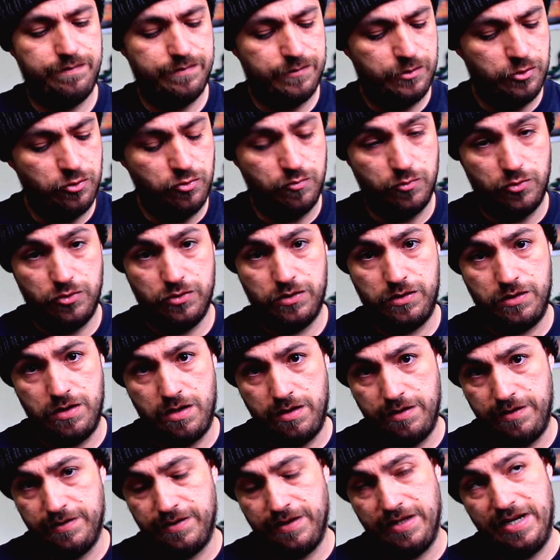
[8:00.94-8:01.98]
tumors
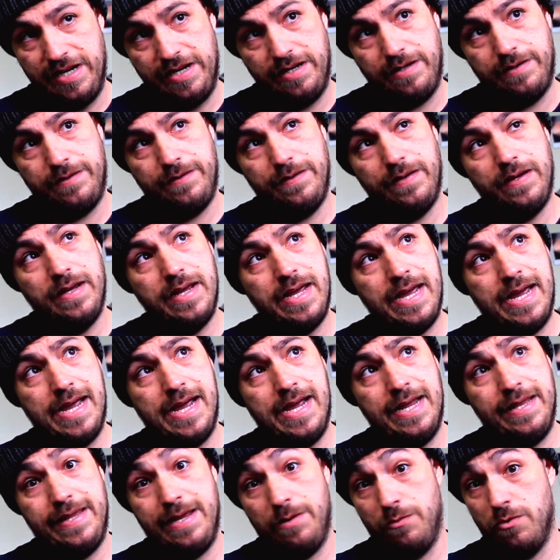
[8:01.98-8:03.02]
on his leg,
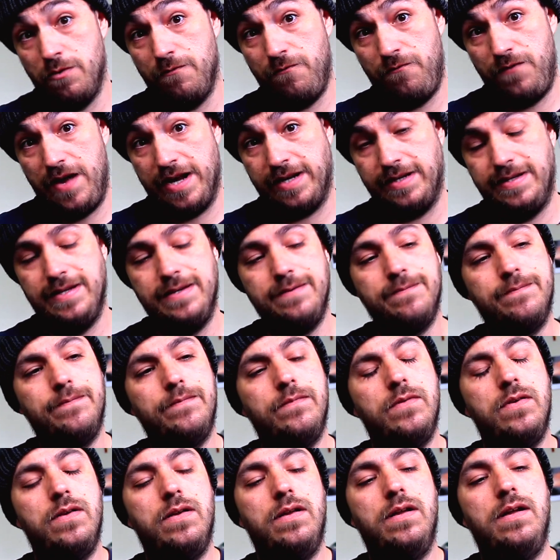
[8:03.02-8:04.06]
and they were infected.
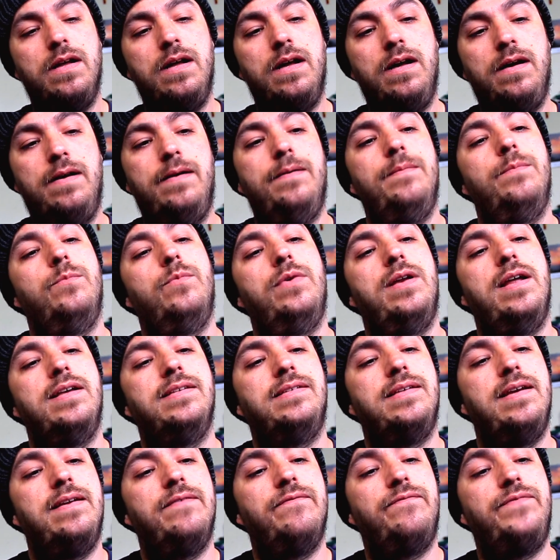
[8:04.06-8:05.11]
When I
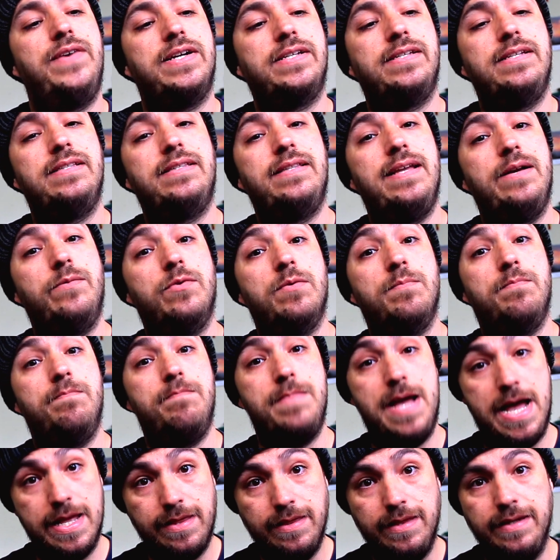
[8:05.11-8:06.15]
say infected, they were
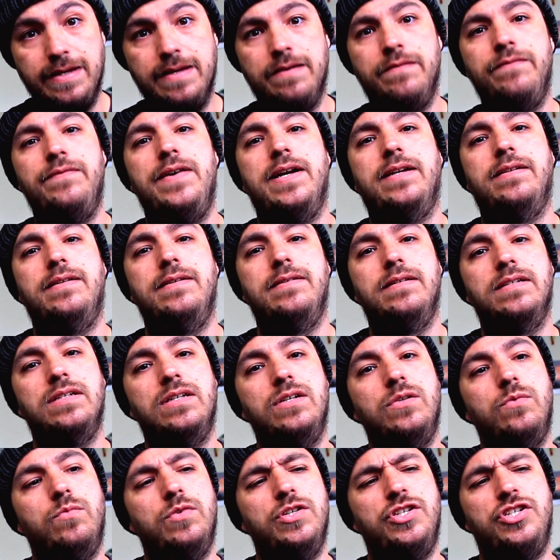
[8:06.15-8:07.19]
badly infected,
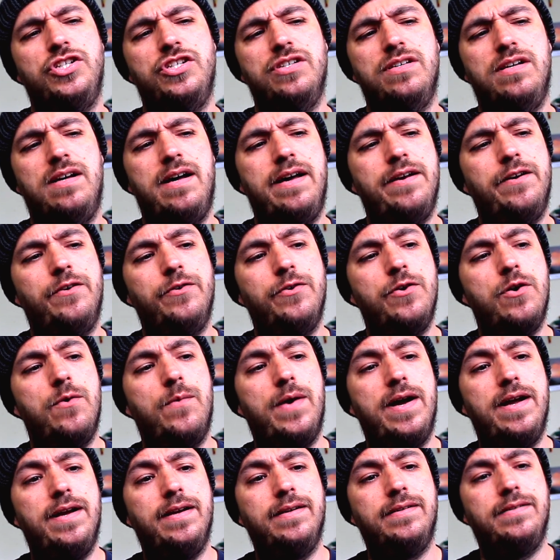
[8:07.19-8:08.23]
which I don't know
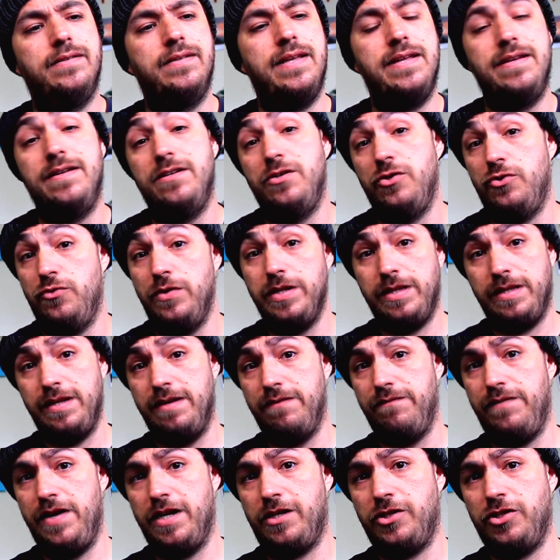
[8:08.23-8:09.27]
why they didn't treat the
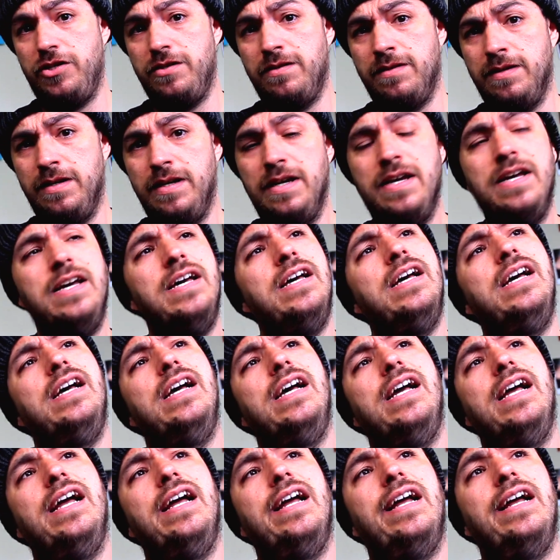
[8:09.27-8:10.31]
infection.
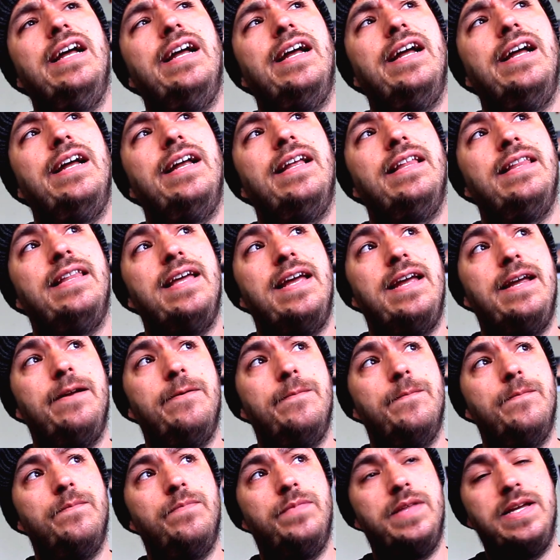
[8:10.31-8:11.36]
They
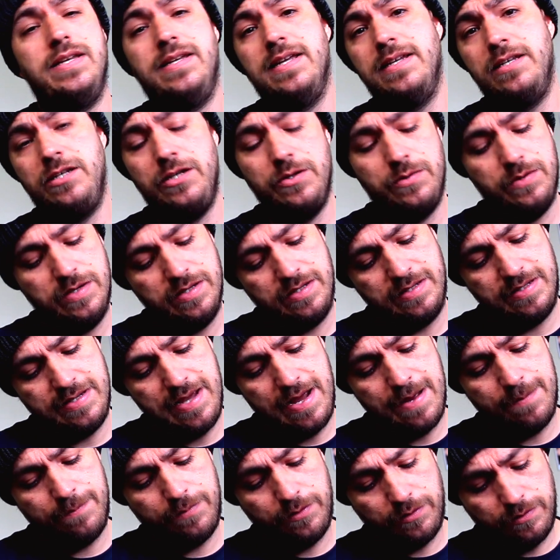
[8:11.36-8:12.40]
did do a
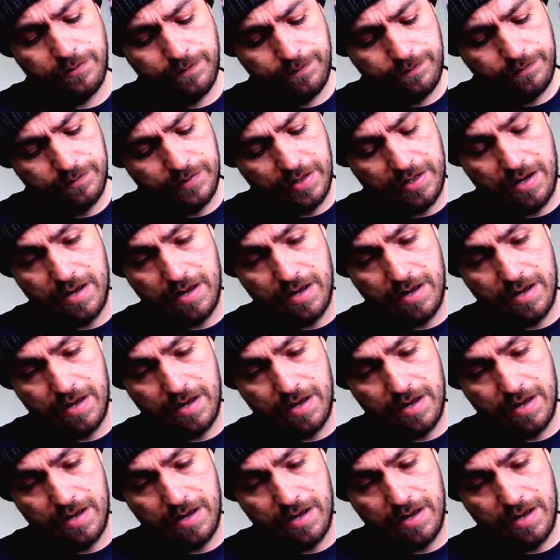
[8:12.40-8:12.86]
sample. They